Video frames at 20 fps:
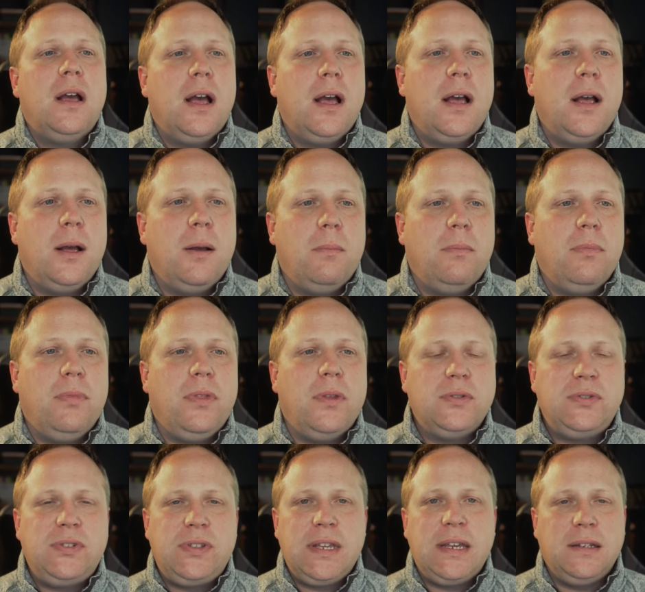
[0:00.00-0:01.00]
Um,
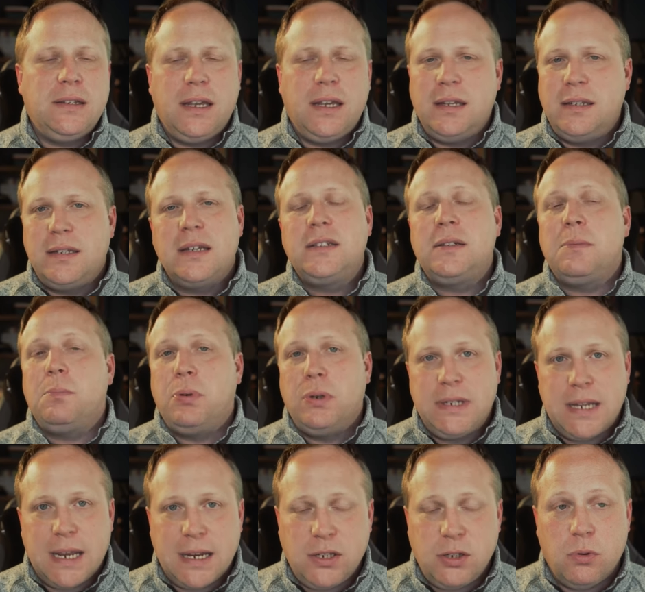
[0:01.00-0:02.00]
those things it doesn't
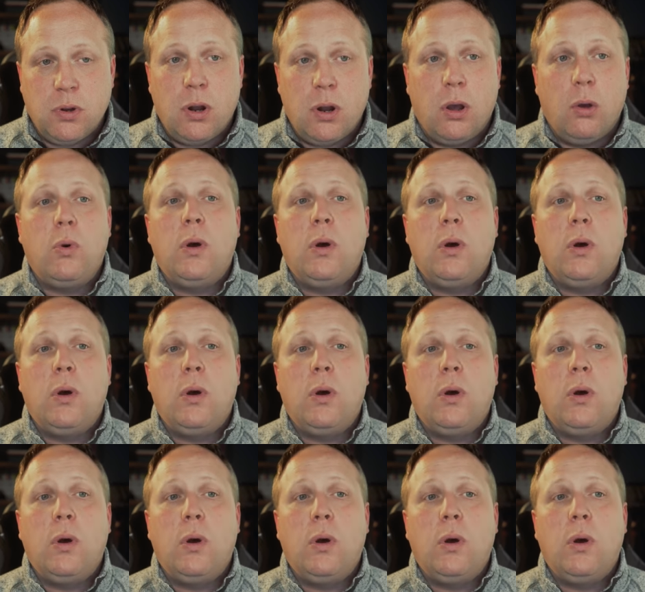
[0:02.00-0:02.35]
protect you at all.